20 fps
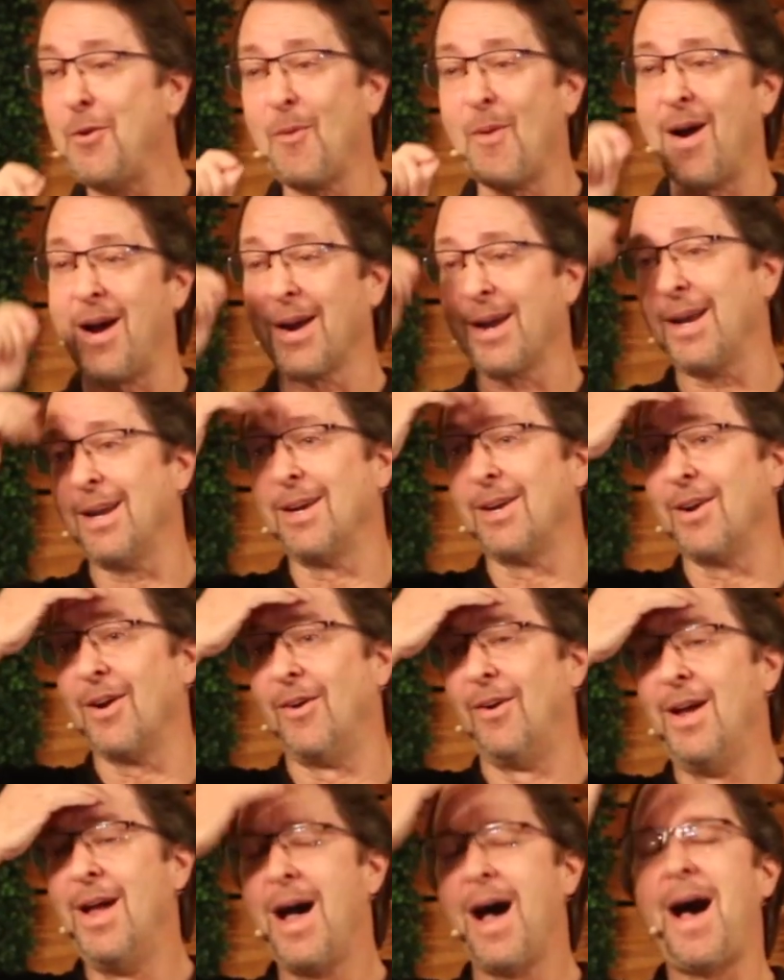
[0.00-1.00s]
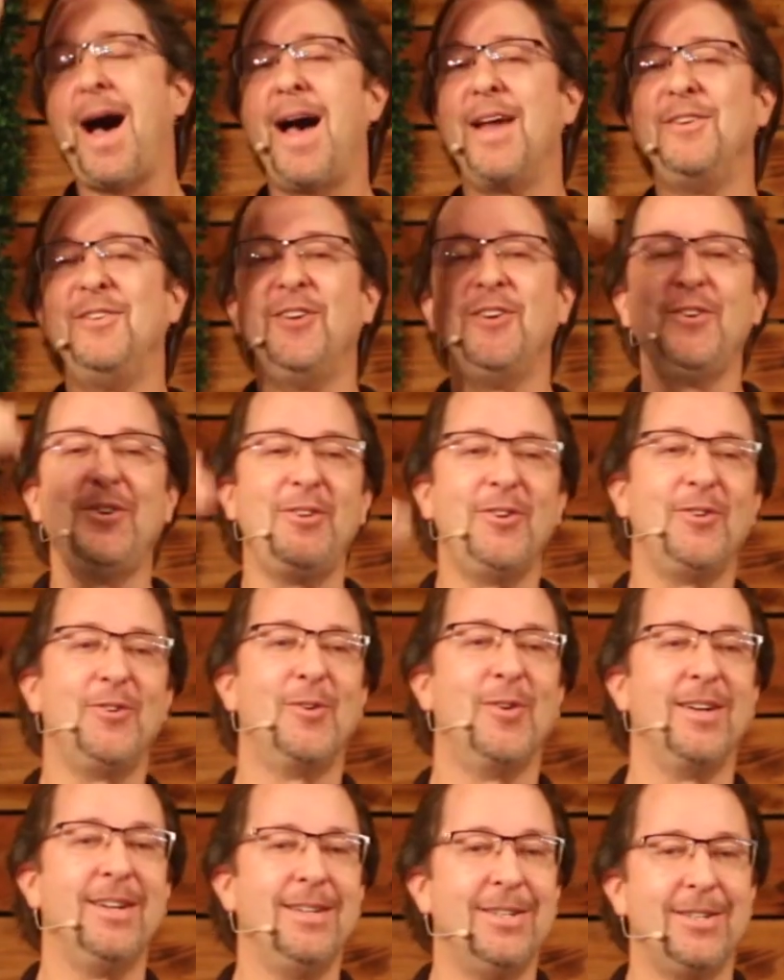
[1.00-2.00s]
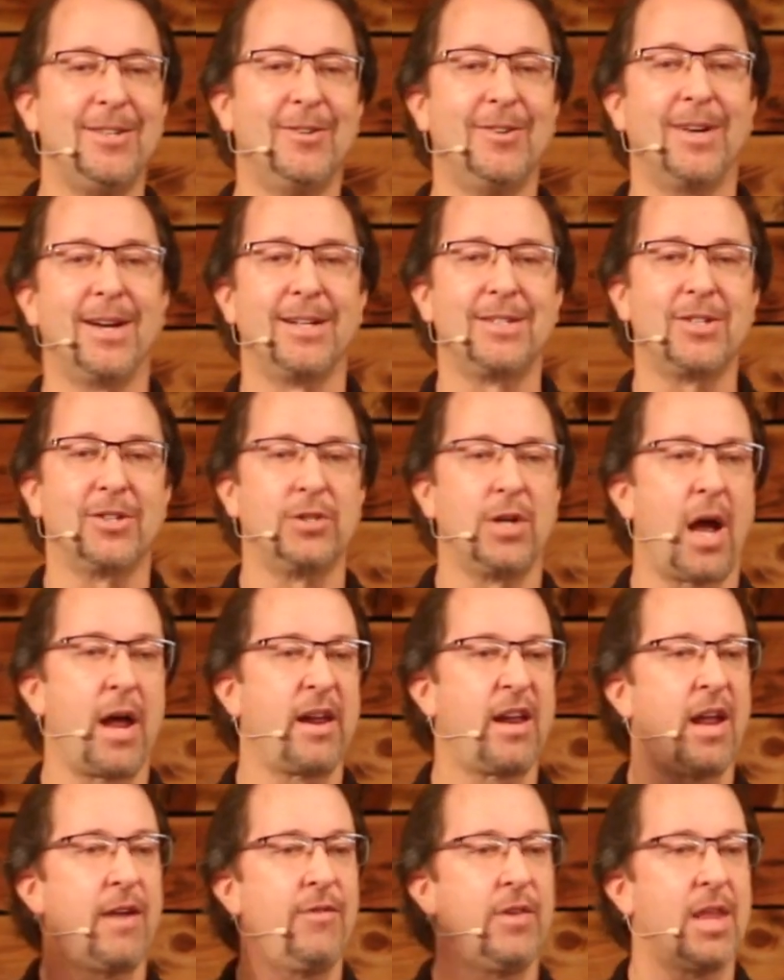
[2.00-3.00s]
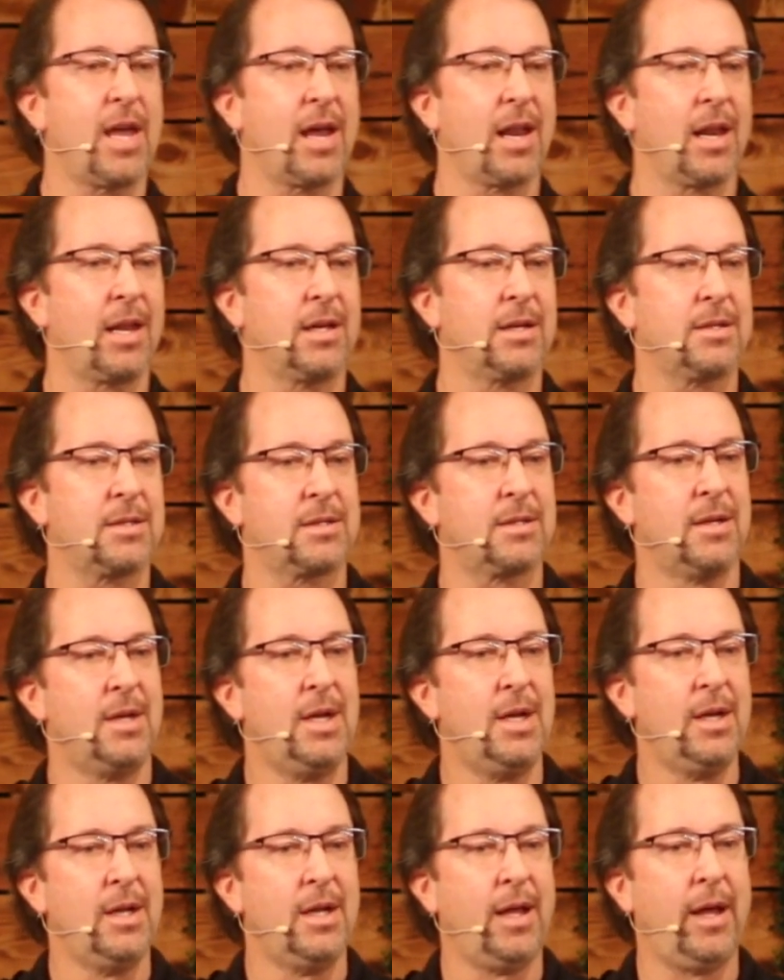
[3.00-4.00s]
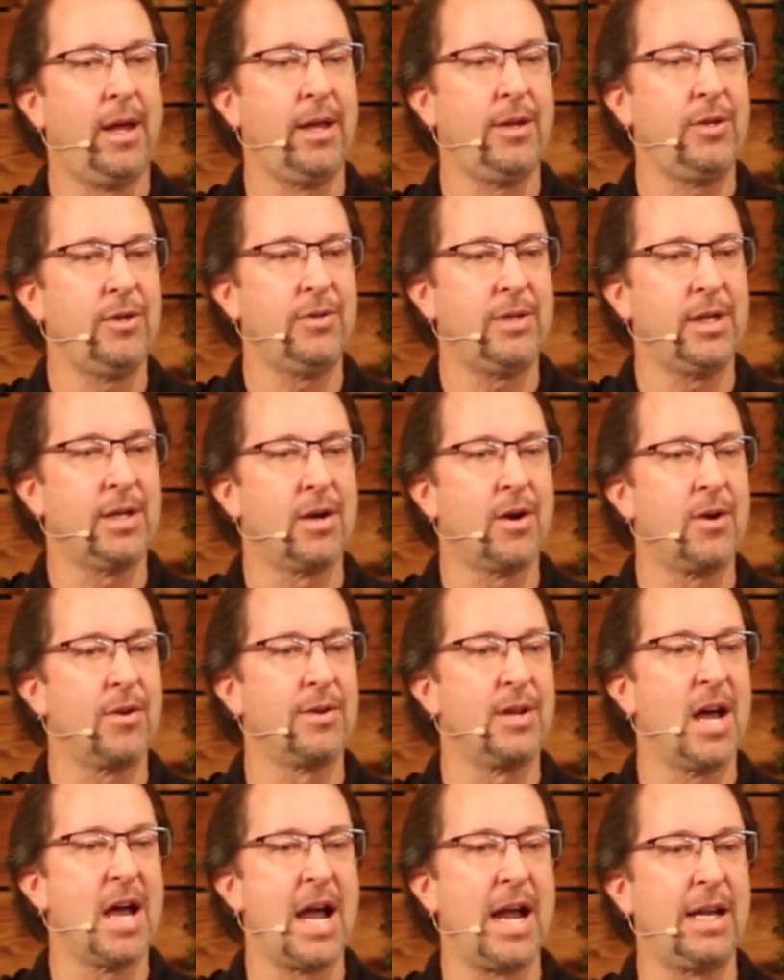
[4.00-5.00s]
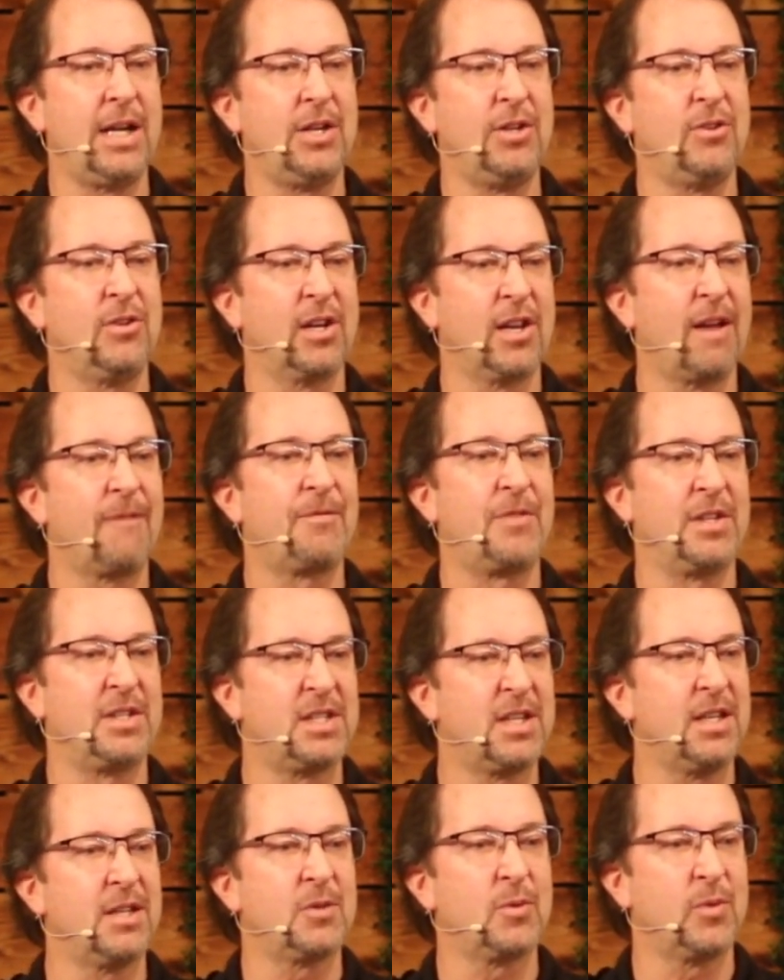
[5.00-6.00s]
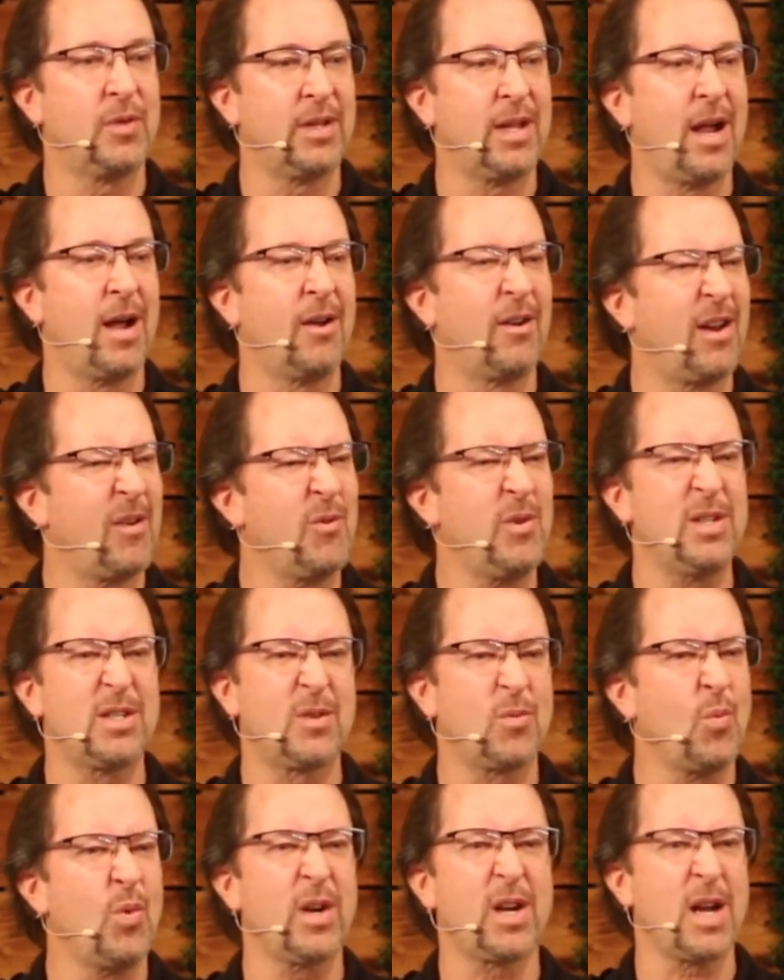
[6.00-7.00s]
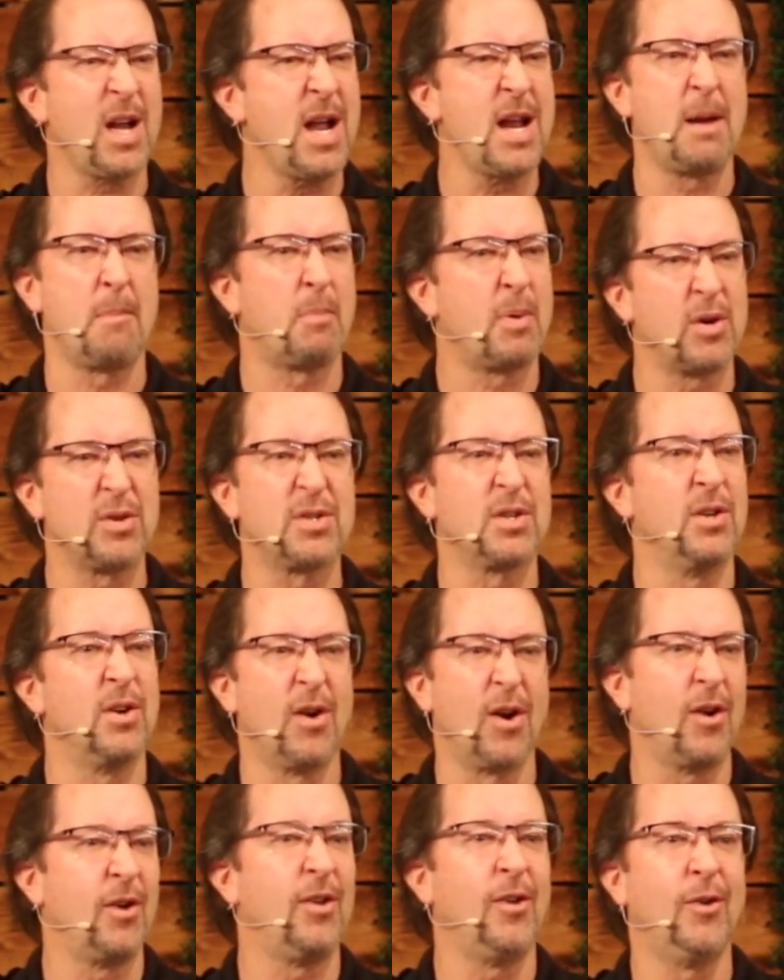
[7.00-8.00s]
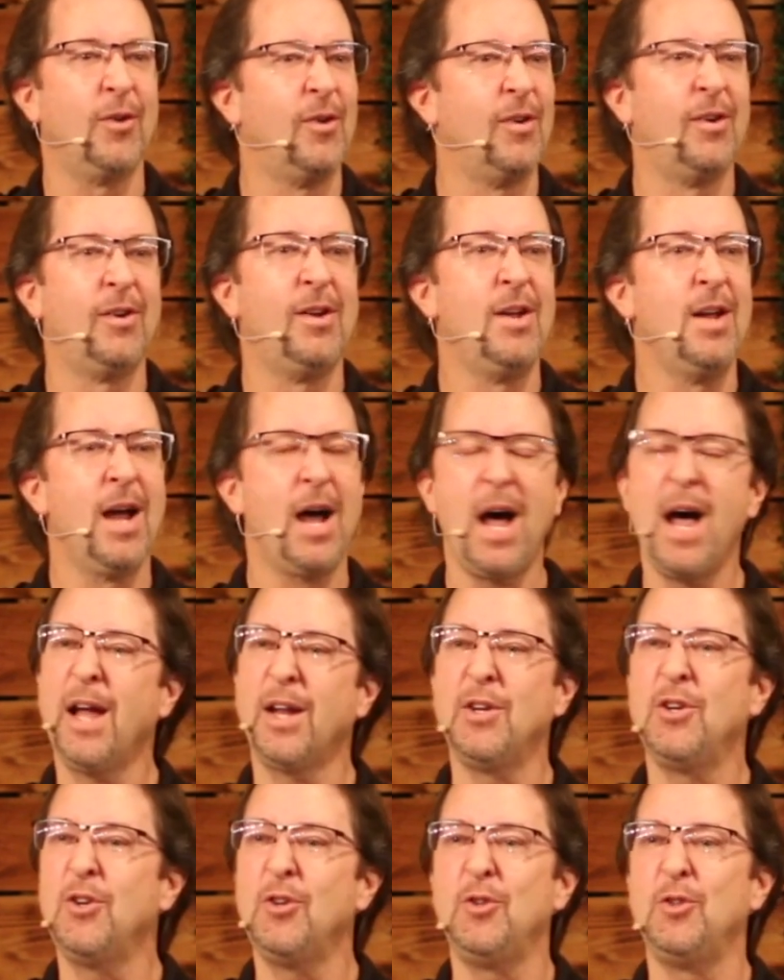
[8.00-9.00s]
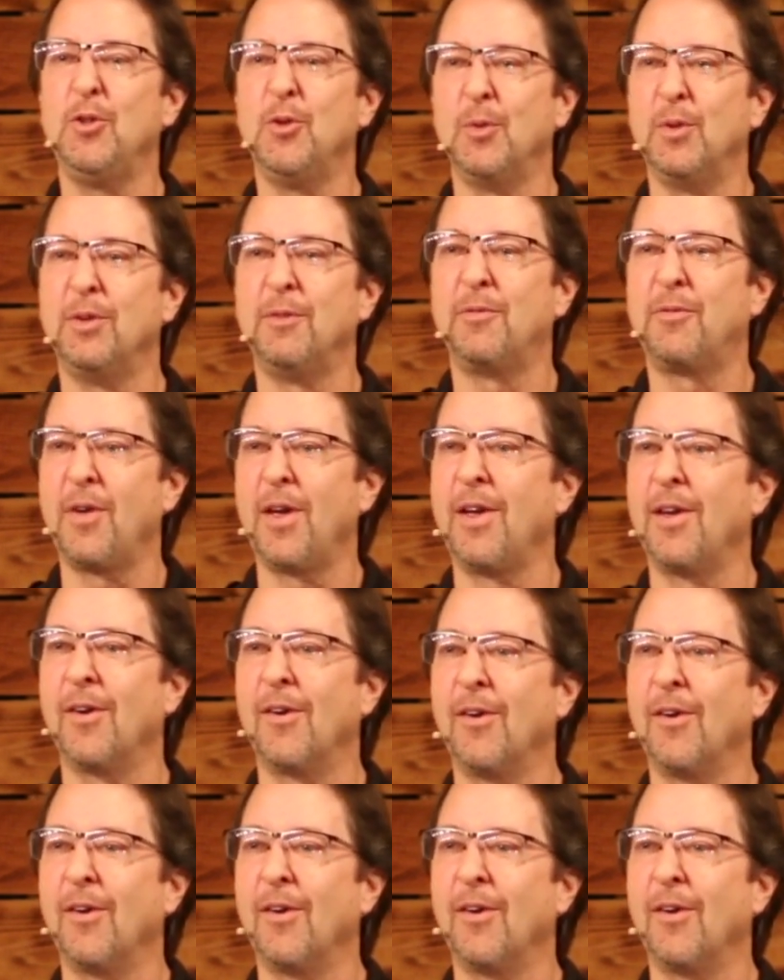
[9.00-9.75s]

you walk in and go, I knew you wouldn't do what I told you. I gave you that list, and you did all nine, and you left the tenth one out. What, what kind of person are you? I knew you would fail.